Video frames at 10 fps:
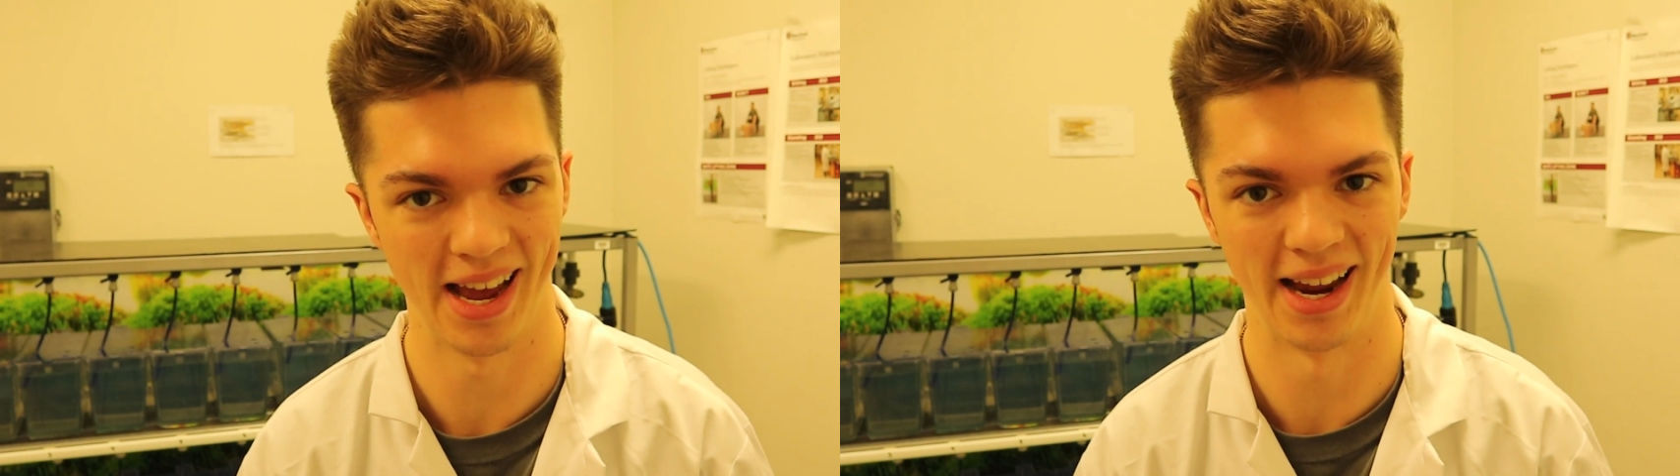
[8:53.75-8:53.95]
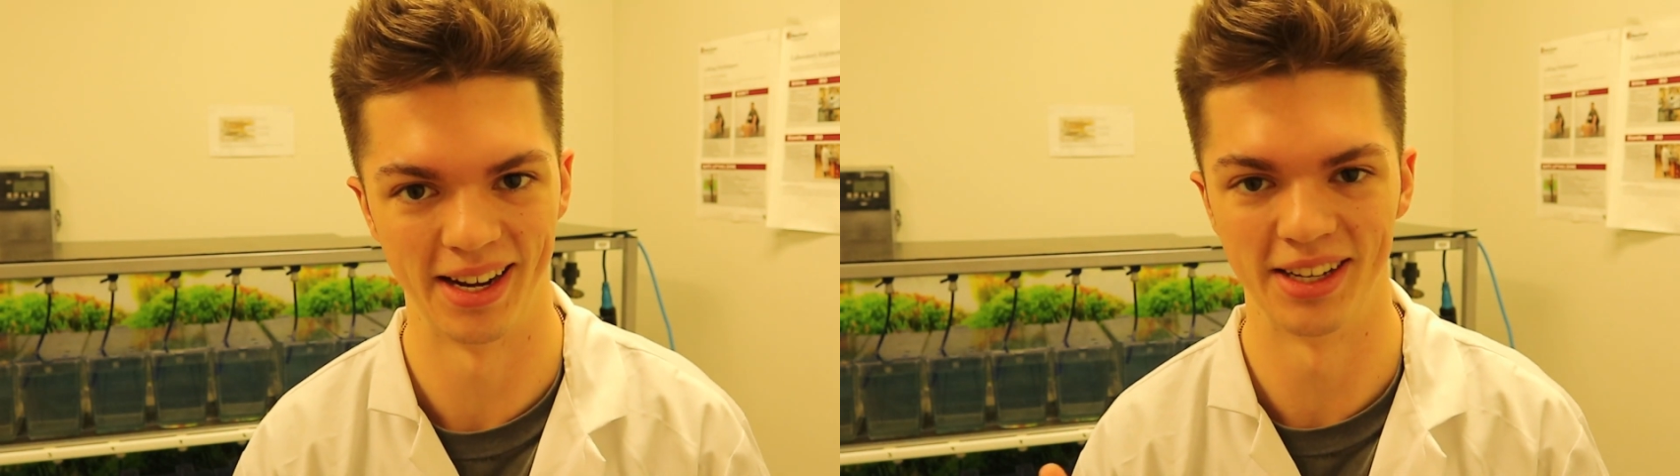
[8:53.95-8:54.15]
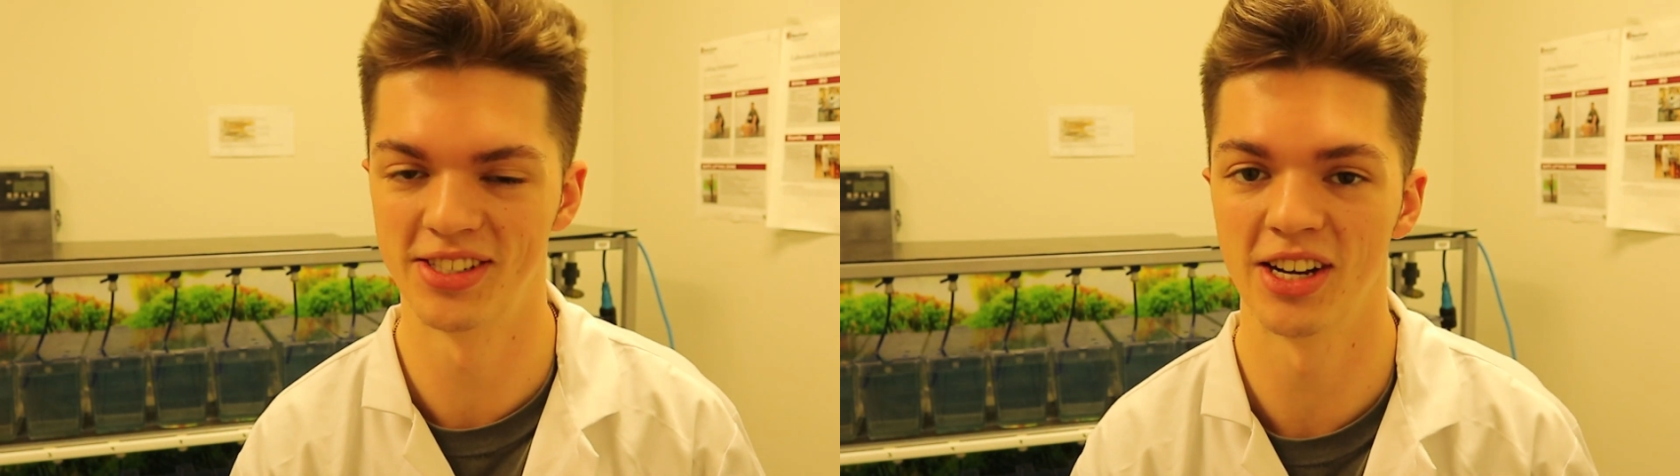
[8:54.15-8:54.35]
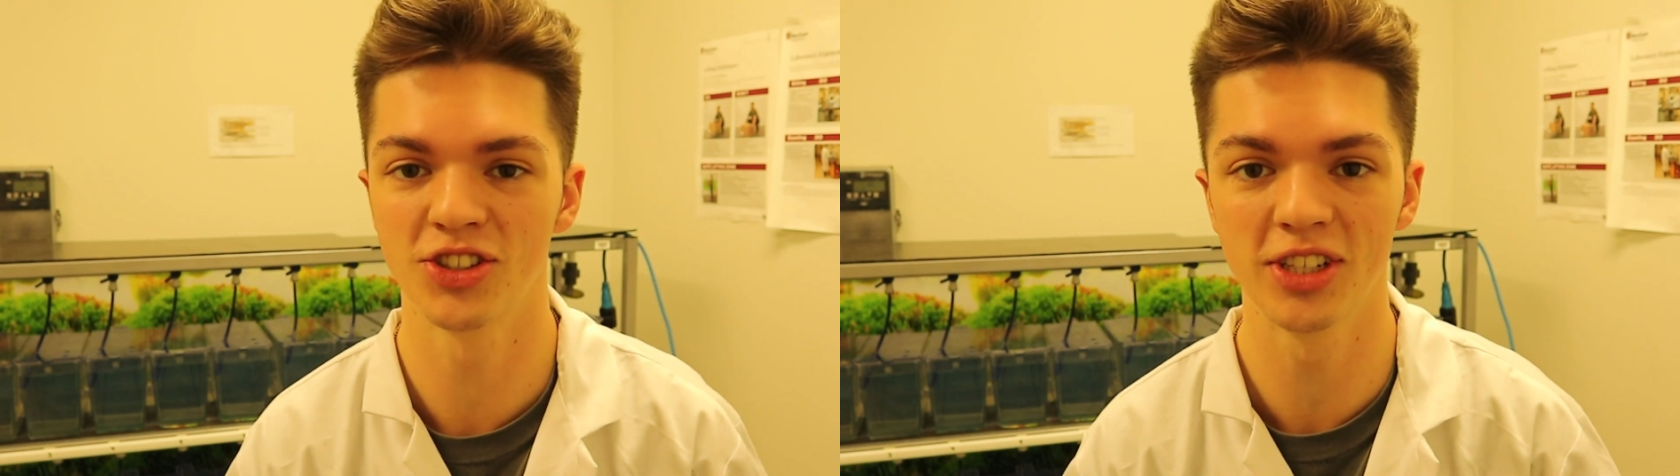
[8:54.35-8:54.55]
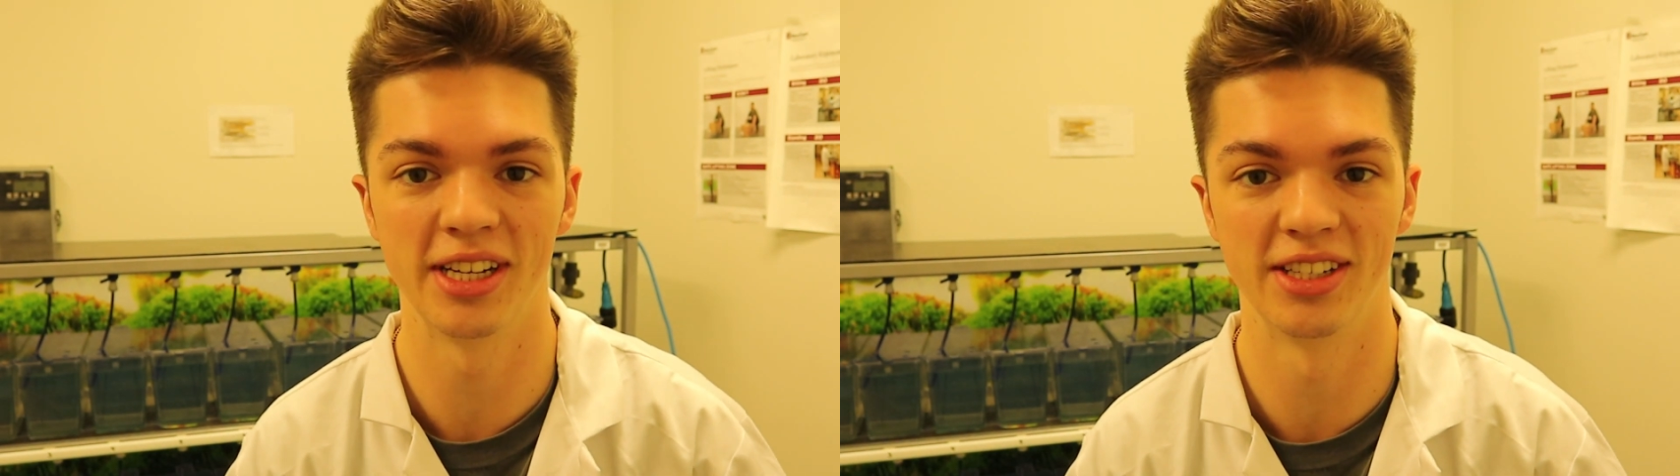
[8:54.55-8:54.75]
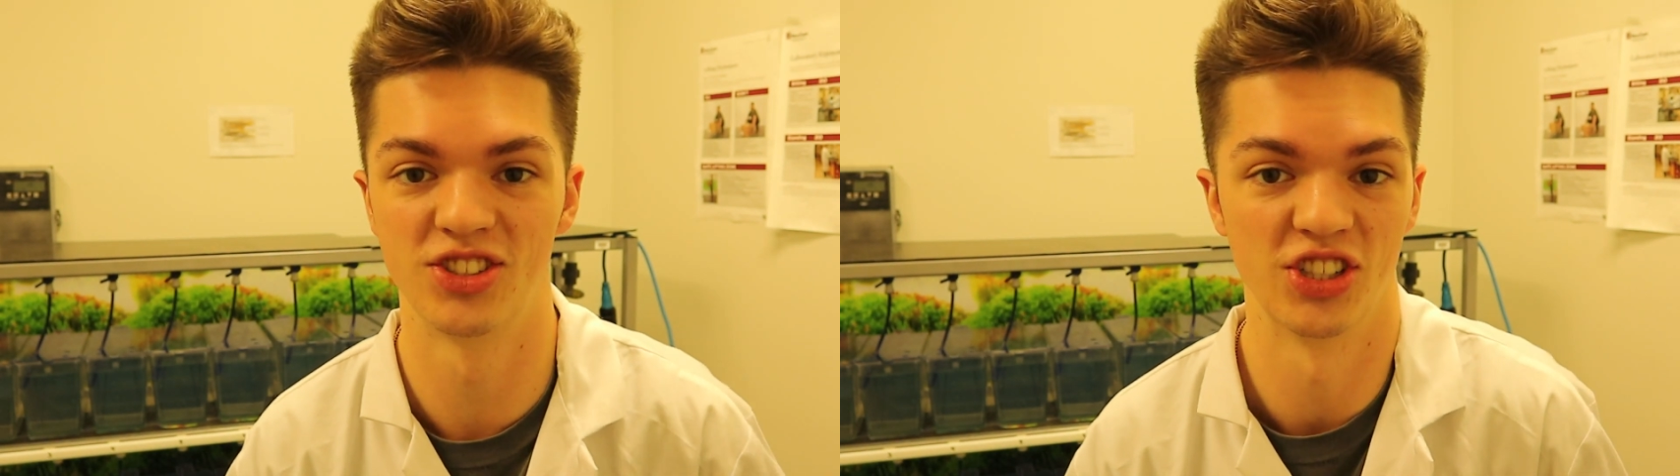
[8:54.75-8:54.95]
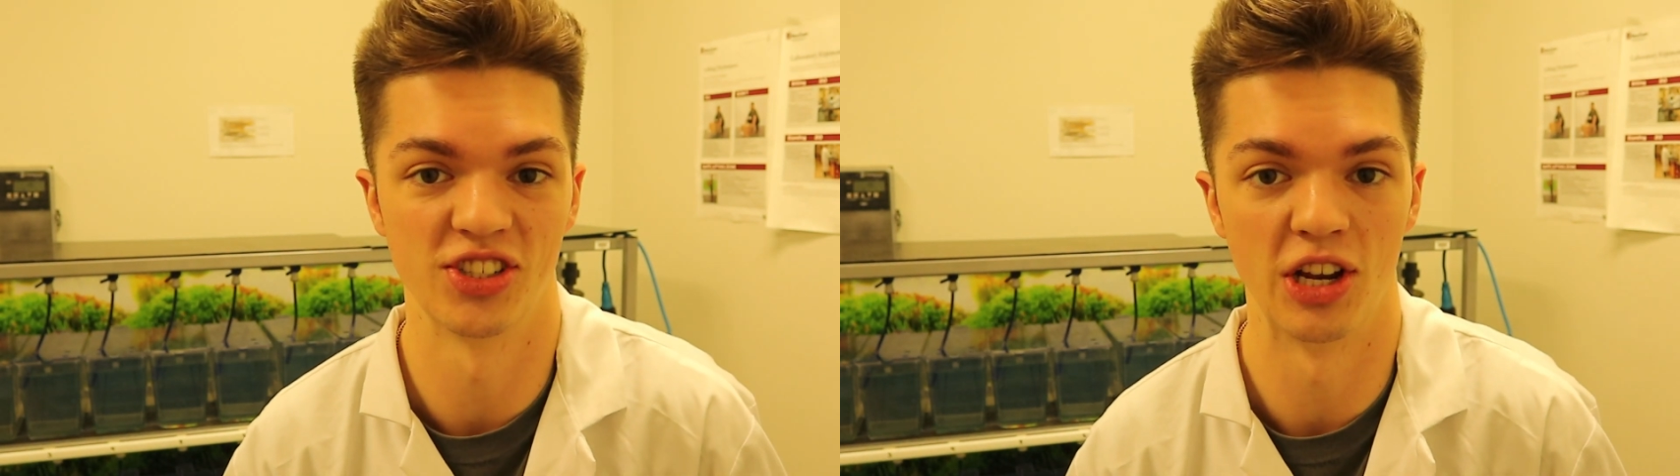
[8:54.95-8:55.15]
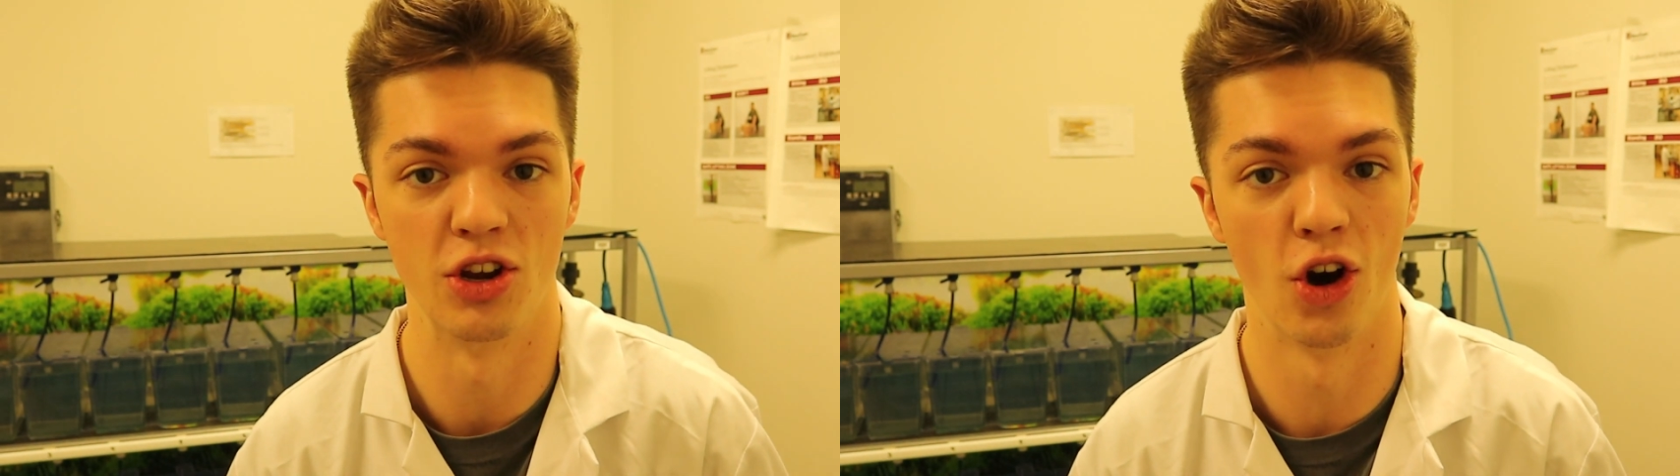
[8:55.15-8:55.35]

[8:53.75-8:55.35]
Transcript: And essentially, it's just a